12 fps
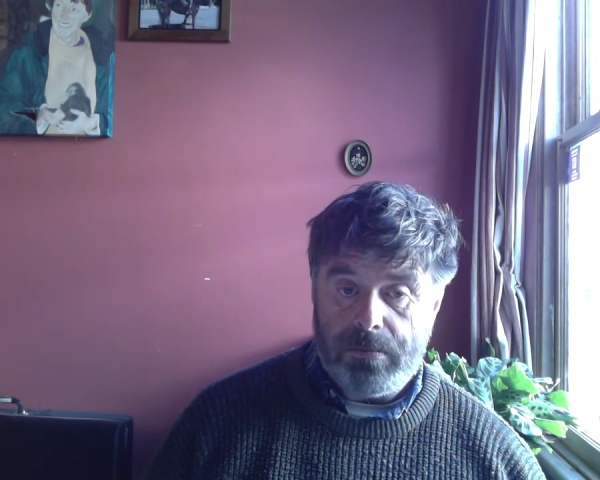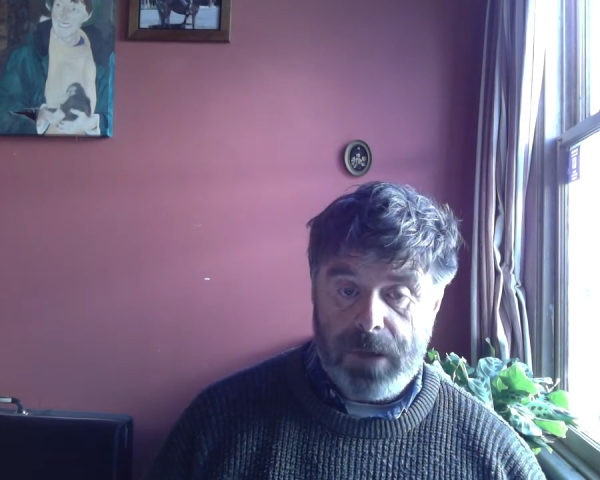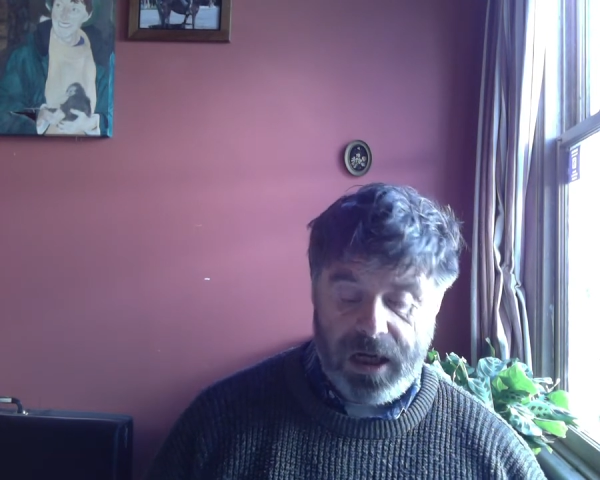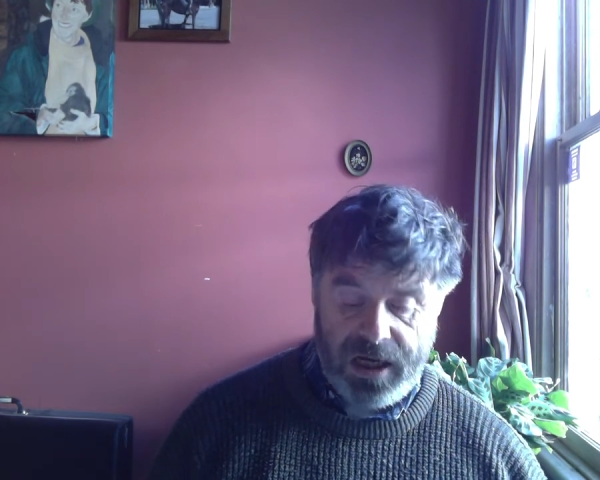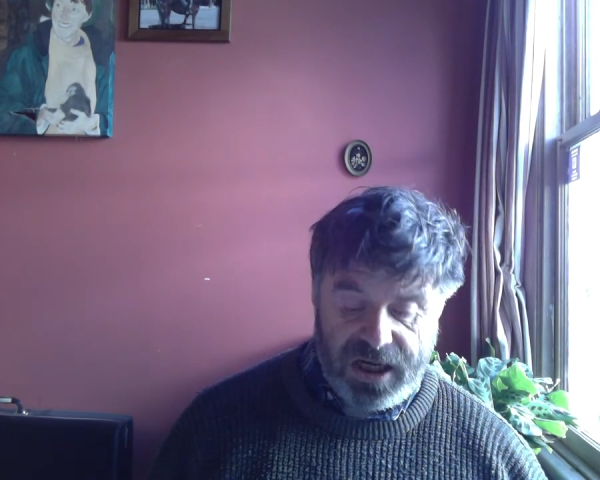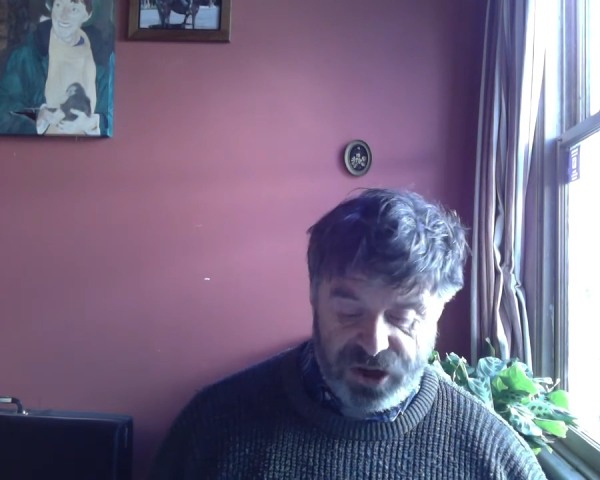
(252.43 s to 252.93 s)

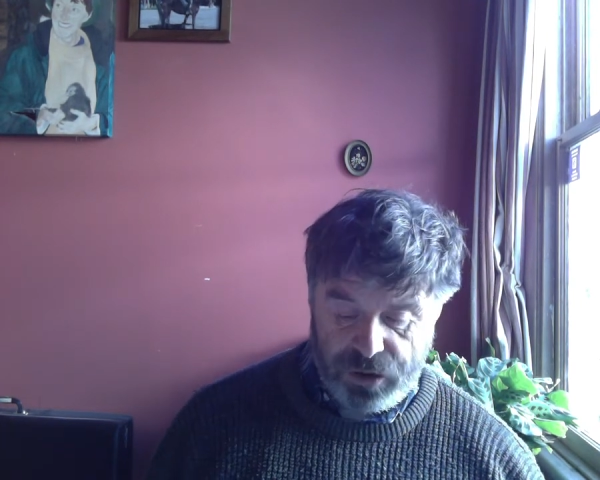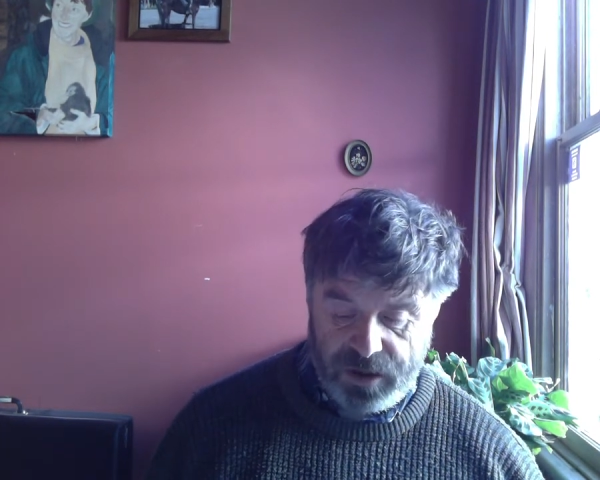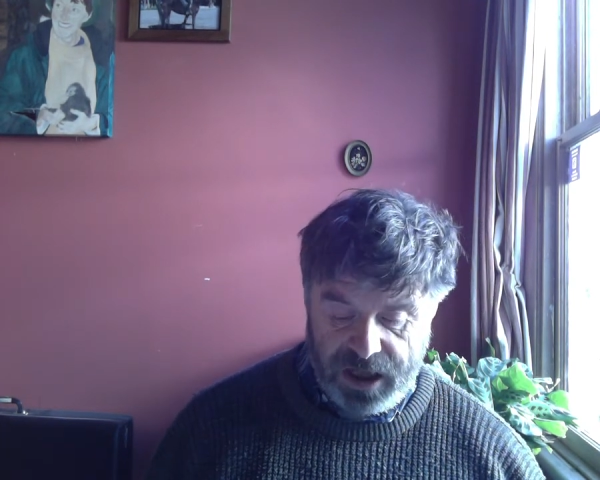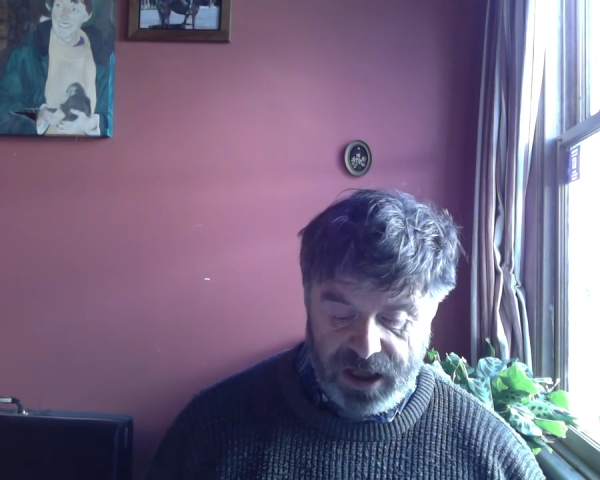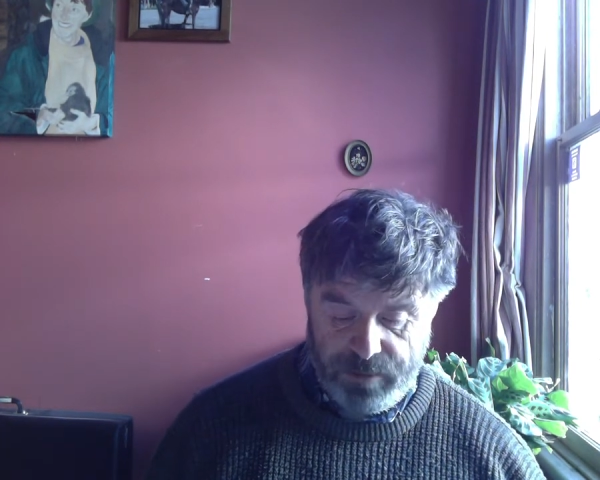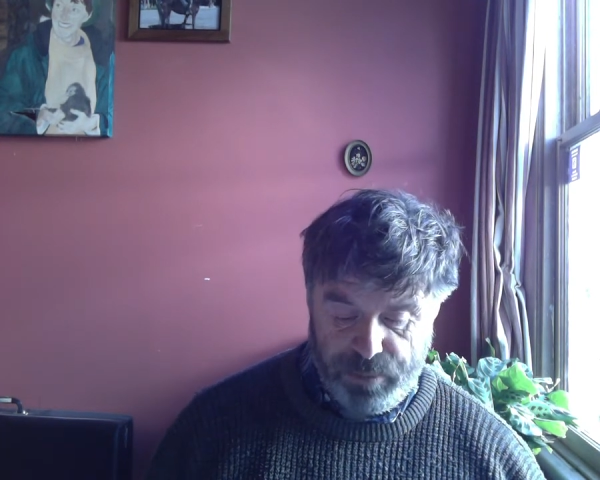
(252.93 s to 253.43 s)
Unless
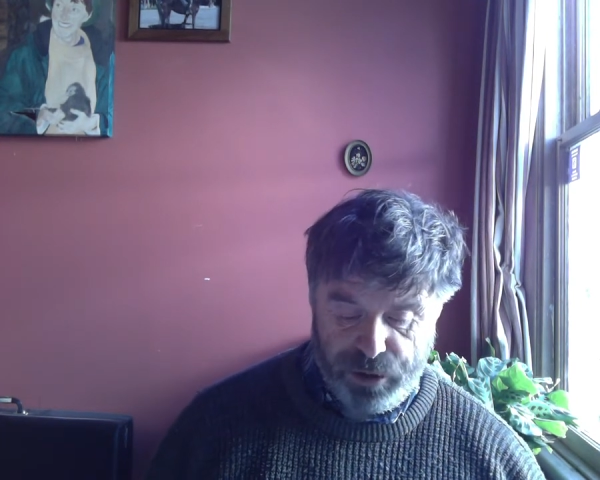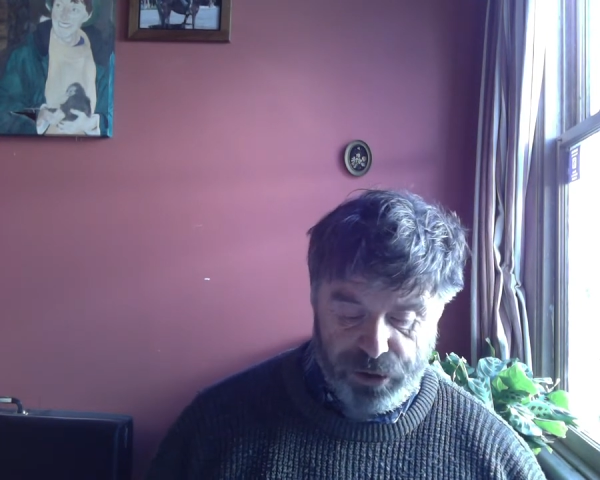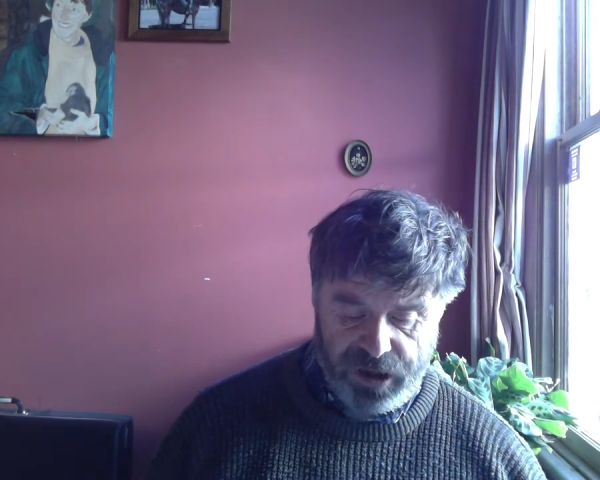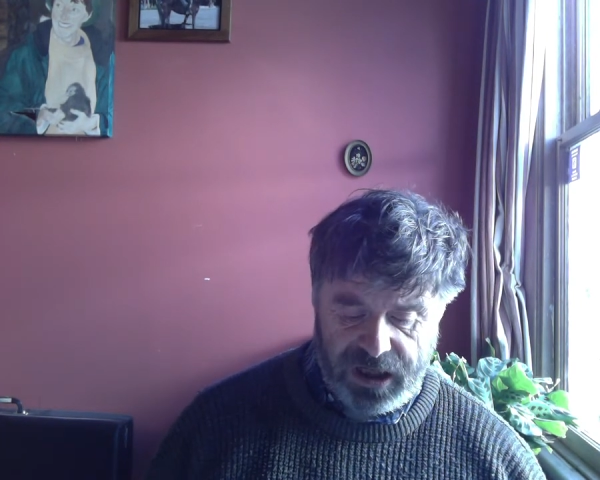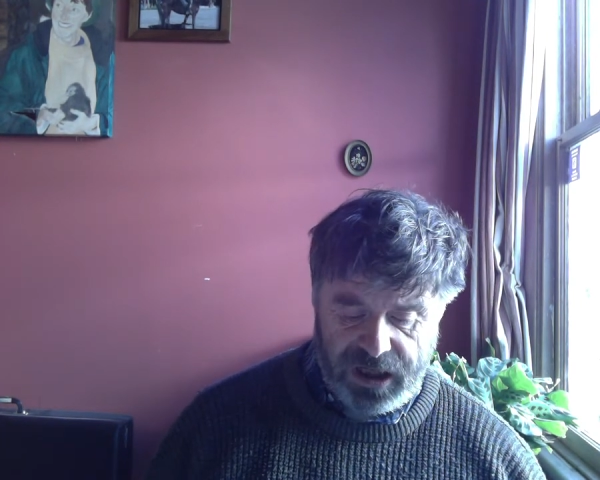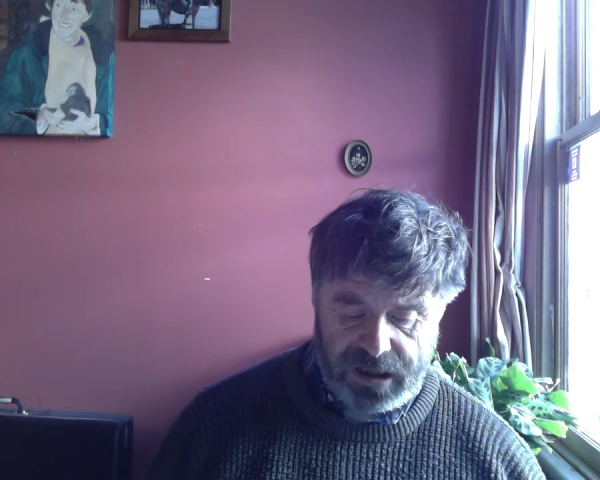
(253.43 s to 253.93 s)
you're
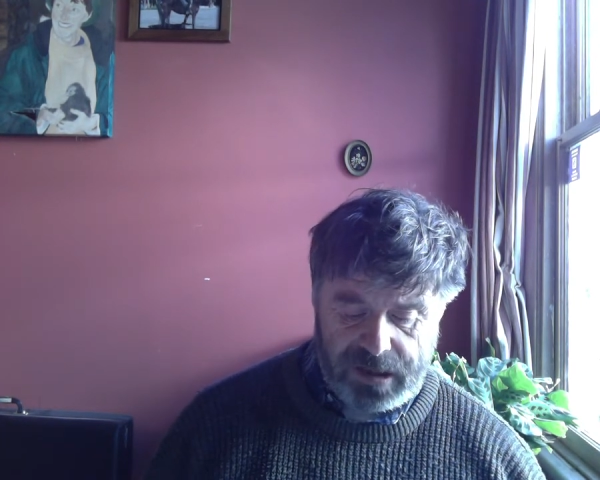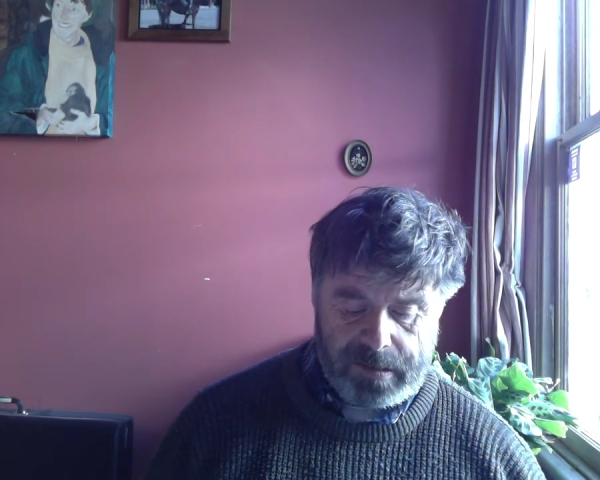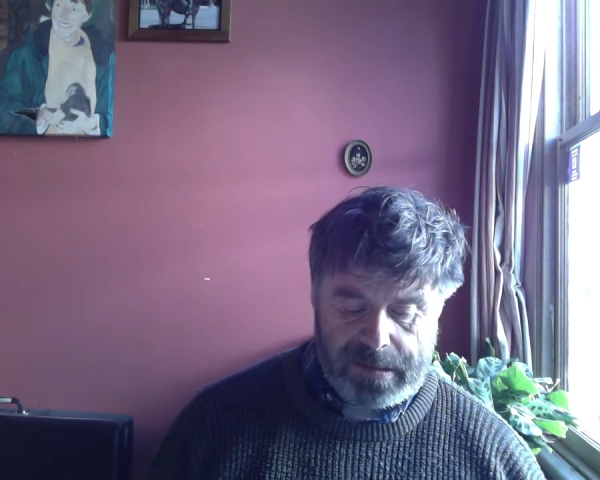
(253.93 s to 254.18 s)
unemployed,